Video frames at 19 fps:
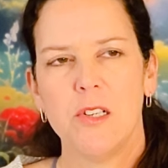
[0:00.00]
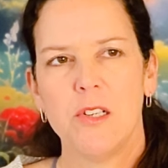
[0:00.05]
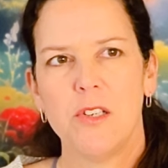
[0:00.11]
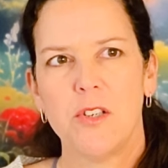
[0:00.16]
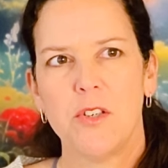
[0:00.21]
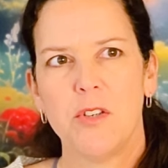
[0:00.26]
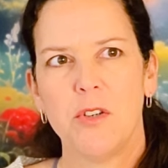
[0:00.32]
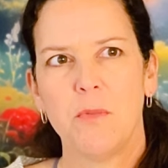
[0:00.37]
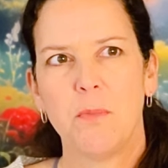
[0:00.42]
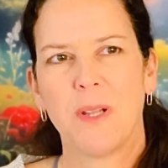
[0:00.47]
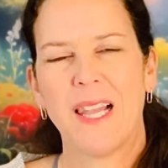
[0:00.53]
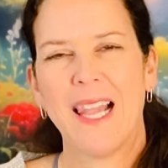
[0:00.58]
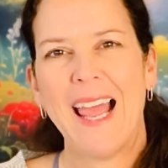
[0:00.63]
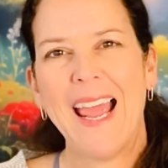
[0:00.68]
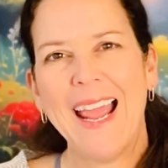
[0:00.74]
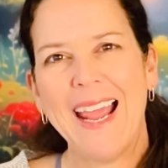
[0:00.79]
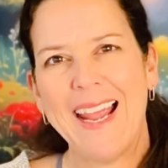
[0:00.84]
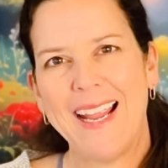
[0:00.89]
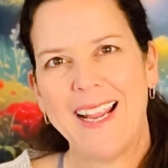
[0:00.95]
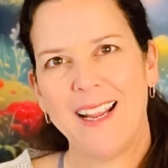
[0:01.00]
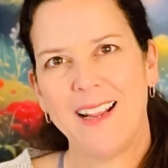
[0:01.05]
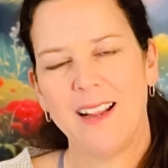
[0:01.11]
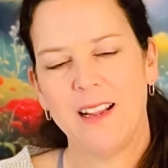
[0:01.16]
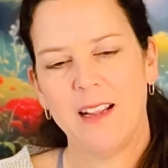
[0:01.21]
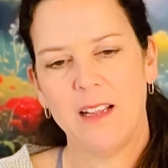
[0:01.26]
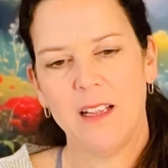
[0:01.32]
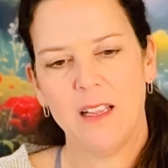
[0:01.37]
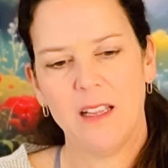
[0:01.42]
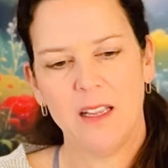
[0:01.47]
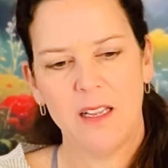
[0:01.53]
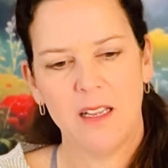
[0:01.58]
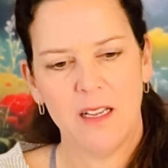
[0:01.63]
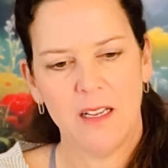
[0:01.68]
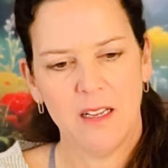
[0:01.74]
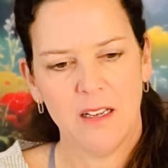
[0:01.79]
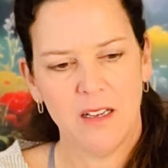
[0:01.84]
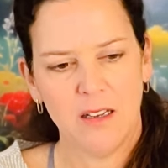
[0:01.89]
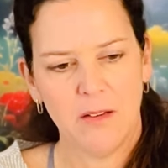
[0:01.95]
to play
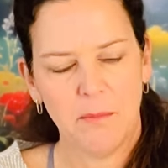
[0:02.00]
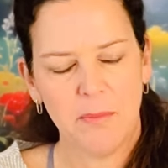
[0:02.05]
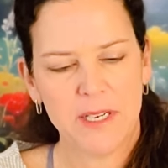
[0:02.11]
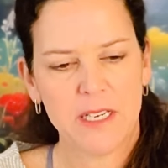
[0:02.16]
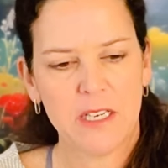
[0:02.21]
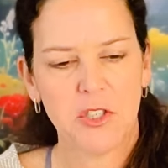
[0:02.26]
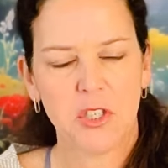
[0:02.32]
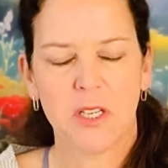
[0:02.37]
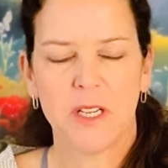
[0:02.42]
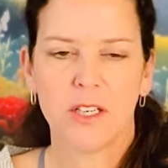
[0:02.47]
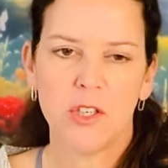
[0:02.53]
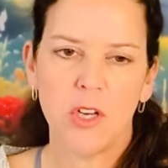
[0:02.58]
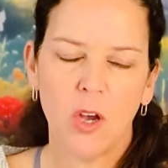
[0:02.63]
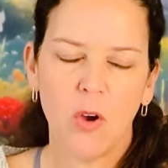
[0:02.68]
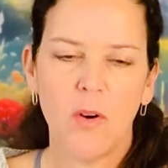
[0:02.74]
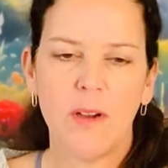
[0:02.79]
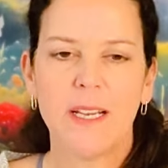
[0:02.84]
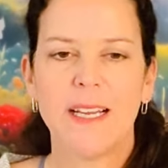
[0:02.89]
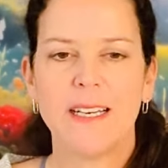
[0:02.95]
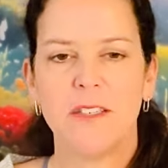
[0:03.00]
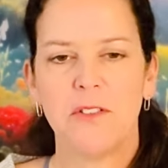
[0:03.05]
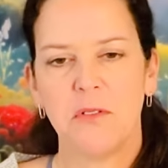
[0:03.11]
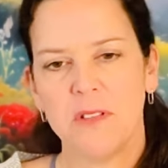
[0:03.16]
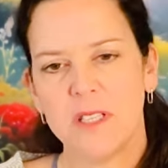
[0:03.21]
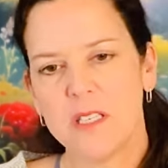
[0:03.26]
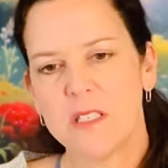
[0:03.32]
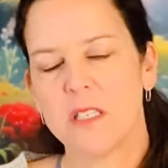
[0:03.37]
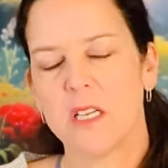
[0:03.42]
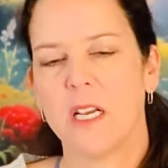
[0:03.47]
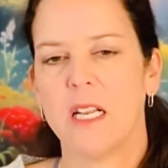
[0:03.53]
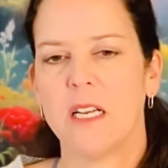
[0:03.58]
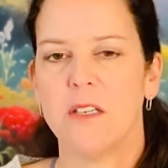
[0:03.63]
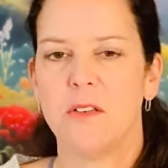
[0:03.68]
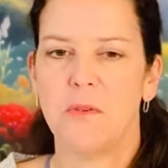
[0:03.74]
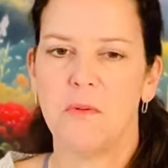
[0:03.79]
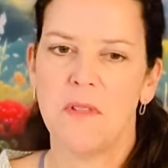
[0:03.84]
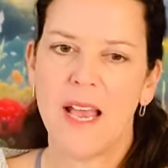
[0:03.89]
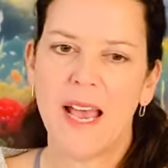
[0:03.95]
because you're like, no, I got to do this, I got to
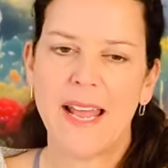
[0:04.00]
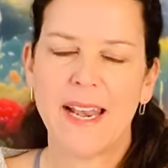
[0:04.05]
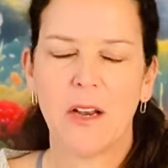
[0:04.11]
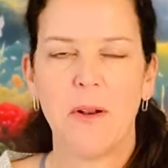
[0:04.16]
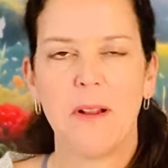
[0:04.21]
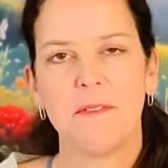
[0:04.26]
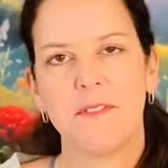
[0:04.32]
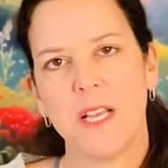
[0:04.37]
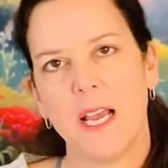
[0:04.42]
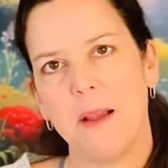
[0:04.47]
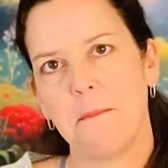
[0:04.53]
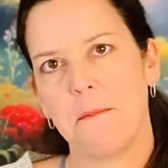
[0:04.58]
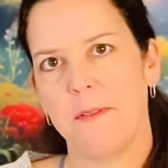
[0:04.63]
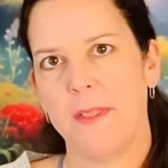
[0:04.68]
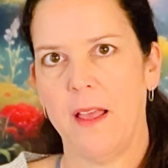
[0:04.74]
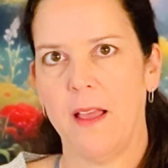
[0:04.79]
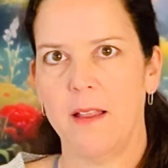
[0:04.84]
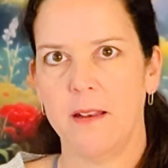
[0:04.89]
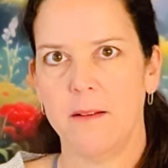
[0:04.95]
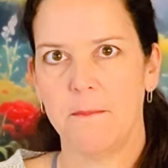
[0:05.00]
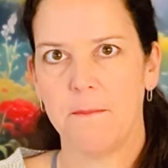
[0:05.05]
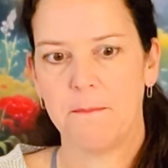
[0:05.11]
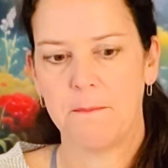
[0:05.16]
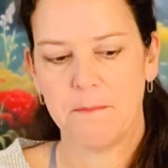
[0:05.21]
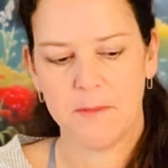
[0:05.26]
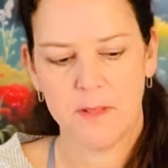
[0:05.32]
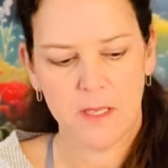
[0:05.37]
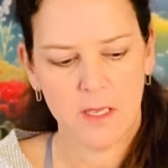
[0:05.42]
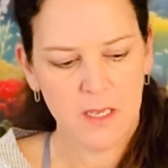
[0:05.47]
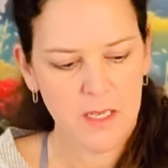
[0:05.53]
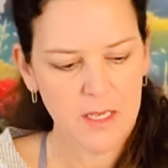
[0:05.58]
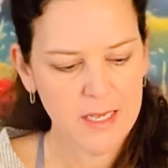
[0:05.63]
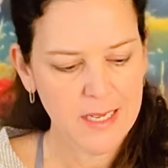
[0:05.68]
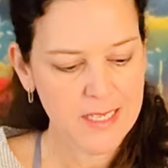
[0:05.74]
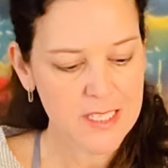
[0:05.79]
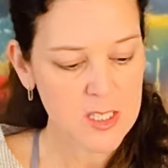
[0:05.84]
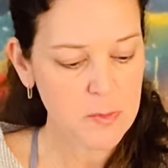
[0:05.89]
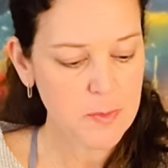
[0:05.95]
do that. I don't have time for that.
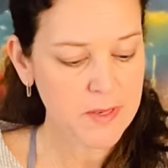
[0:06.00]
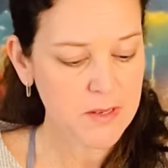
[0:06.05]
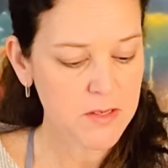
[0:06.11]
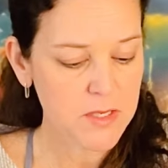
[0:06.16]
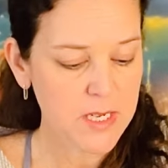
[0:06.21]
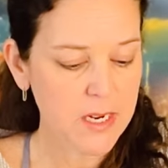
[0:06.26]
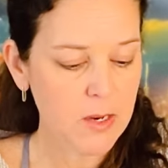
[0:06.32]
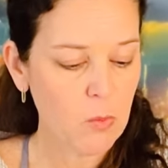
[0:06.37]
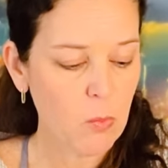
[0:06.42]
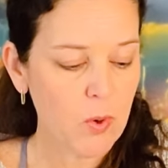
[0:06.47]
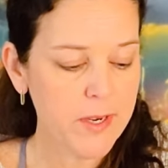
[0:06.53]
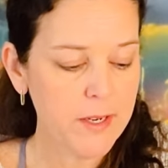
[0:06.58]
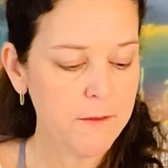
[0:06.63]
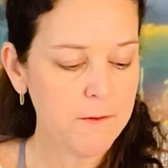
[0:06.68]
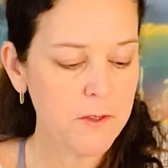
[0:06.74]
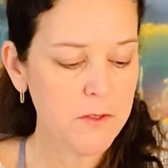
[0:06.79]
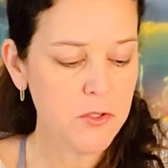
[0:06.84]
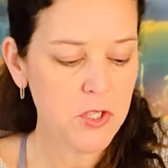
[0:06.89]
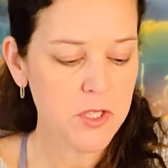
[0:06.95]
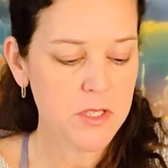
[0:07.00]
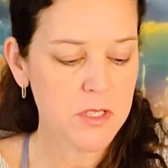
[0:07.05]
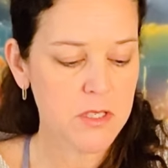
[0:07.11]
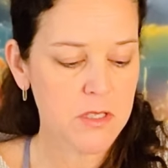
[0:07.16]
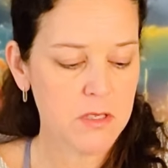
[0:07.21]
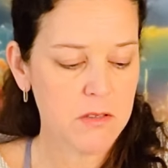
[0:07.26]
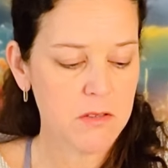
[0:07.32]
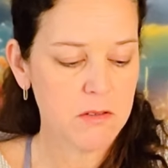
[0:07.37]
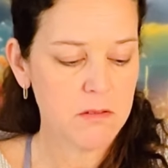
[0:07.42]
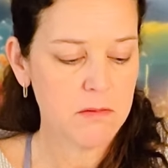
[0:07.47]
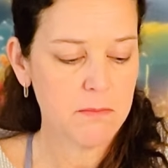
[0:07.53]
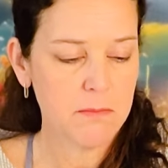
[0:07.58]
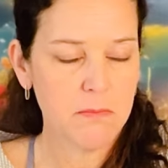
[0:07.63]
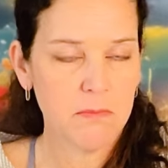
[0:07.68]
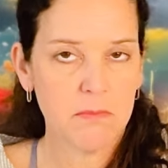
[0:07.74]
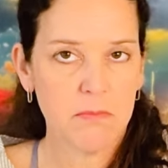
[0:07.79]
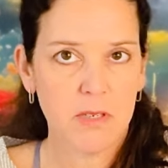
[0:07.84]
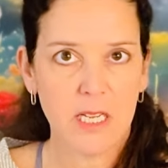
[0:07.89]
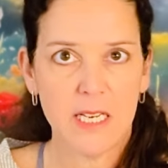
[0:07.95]
And spirit is like, what if you just
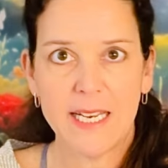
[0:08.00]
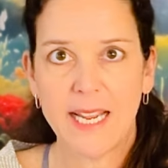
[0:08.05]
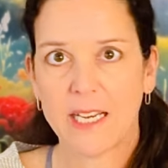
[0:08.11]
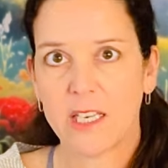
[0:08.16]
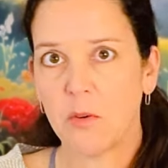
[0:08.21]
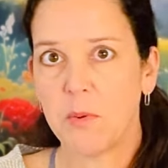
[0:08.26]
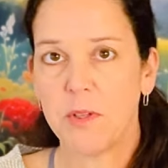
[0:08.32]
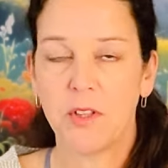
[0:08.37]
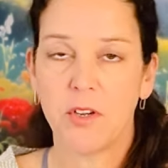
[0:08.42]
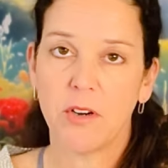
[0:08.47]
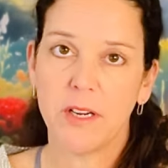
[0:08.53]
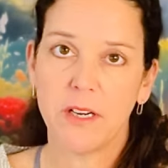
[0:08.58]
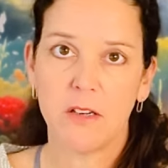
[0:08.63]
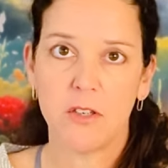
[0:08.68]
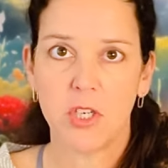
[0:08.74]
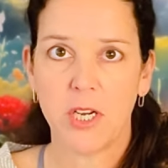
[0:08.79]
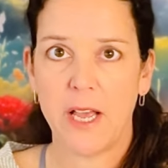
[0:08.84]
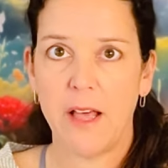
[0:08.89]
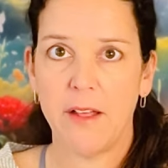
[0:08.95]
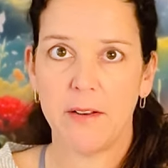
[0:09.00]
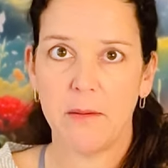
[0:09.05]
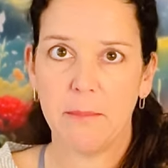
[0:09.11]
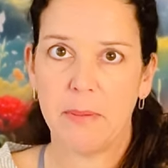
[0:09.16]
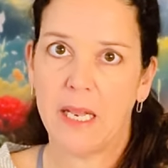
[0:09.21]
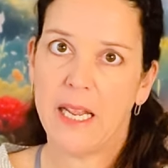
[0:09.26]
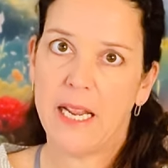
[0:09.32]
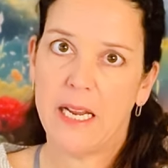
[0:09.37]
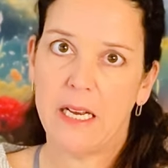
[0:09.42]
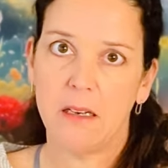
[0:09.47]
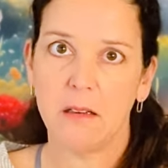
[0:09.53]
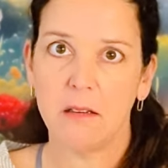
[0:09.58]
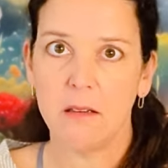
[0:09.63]
connected with your inner child and played?